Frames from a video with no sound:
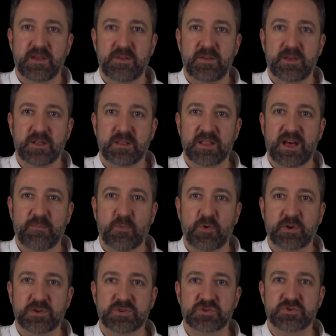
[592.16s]
You get a lot
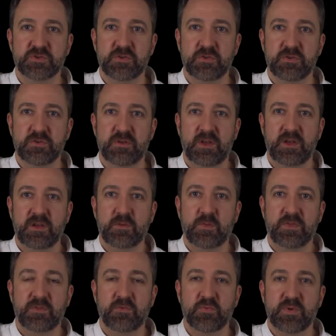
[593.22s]
more control
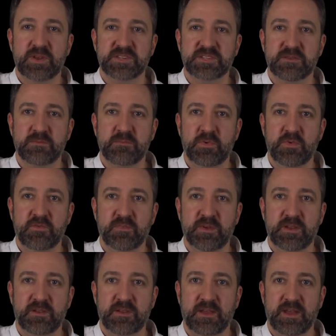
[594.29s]
with the wrist
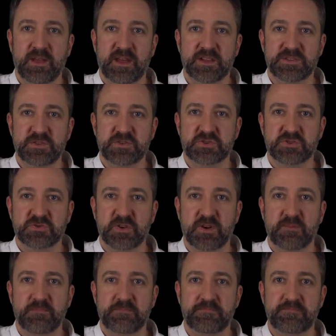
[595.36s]
movement as you
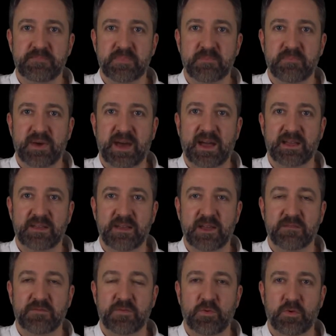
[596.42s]
strum back
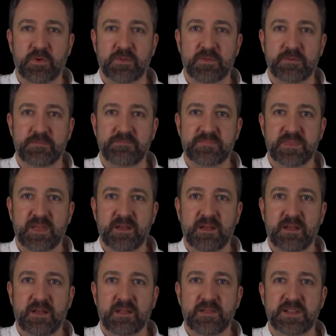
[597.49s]
and forth.
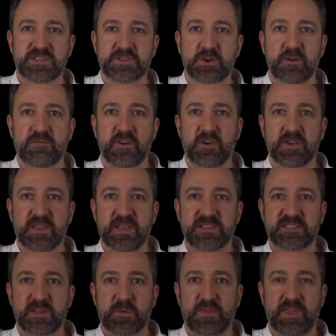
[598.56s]
Let's start very
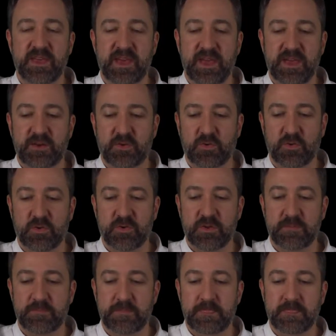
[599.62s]
easy with the A
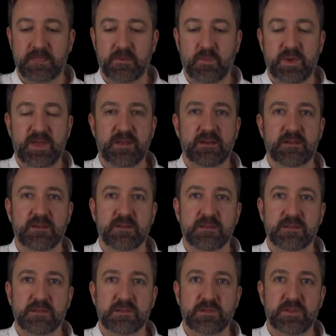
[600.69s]
chord we
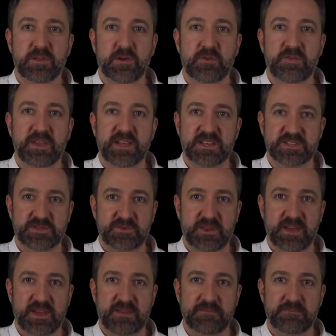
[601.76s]
learned
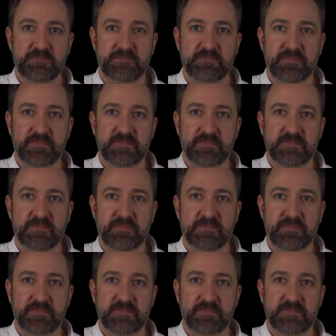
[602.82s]
yesterday.